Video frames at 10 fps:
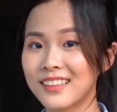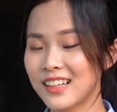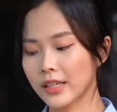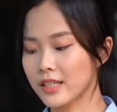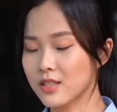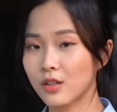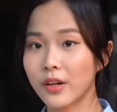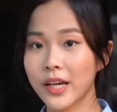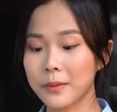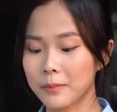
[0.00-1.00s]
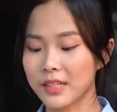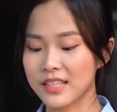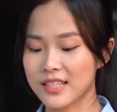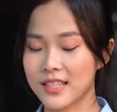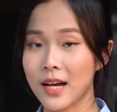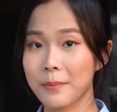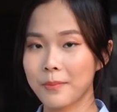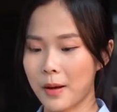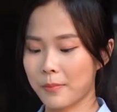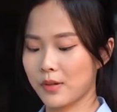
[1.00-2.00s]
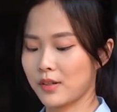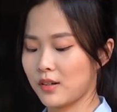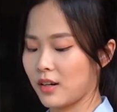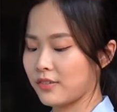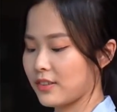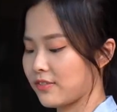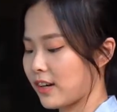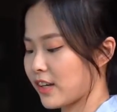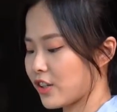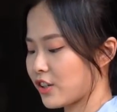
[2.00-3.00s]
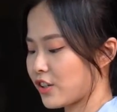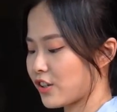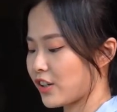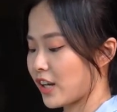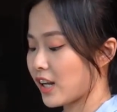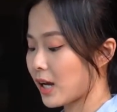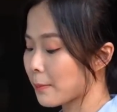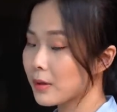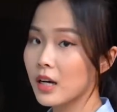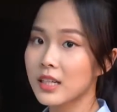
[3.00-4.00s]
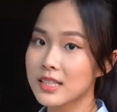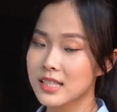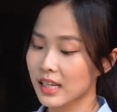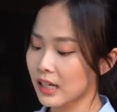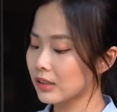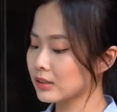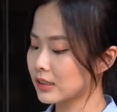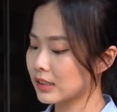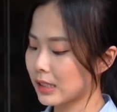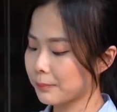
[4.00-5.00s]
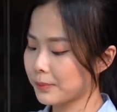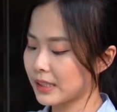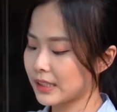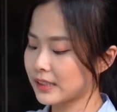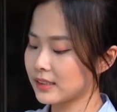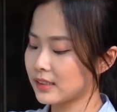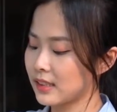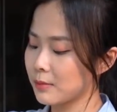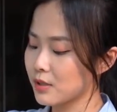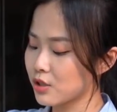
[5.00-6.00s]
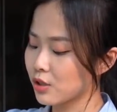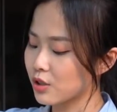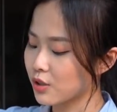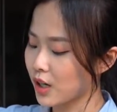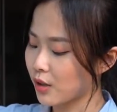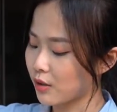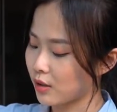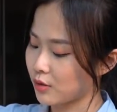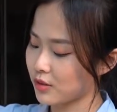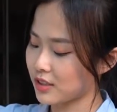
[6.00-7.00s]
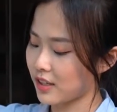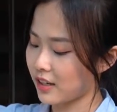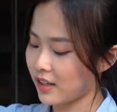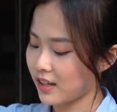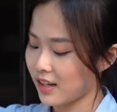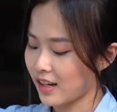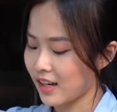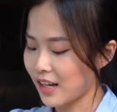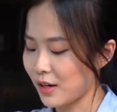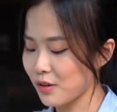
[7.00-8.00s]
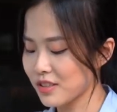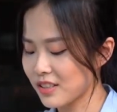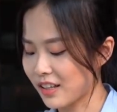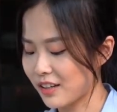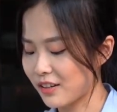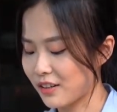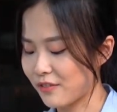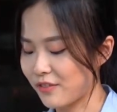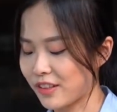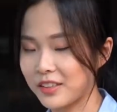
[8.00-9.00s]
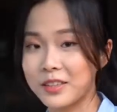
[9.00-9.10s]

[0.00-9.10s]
Okay, so 8 minutes is up. I'm gonna off the fire and I'm gonna take out the dumplings. Let me show you how it looks like. It looks like an inflated